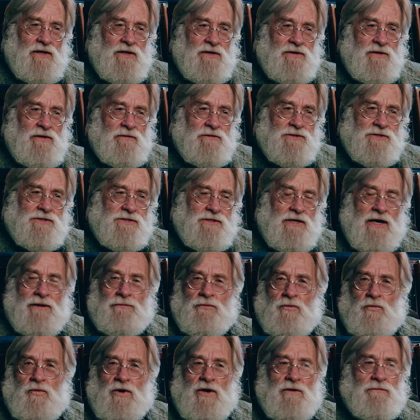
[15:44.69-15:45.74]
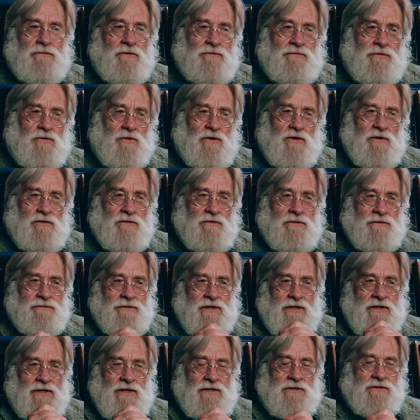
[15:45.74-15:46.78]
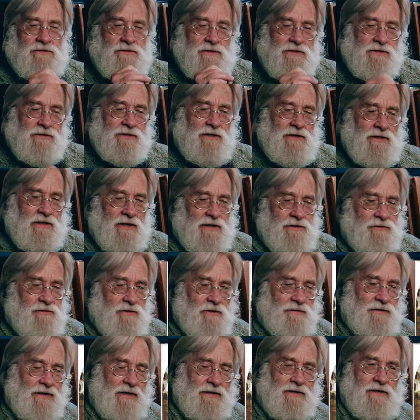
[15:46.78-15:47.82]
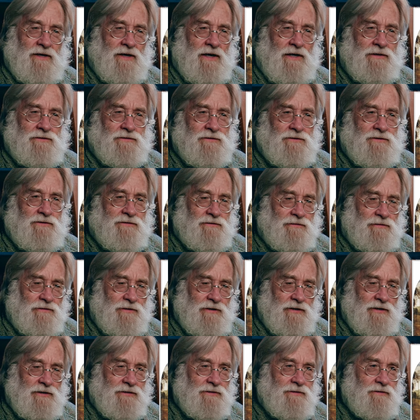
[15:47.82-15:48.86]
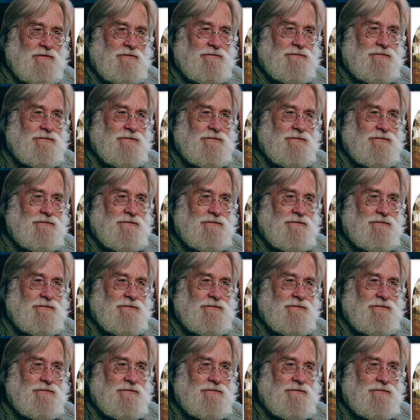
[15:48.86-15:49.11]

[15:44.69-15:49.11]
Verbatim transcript: they will stop well before they get to this thing that I call that conscience of the realist.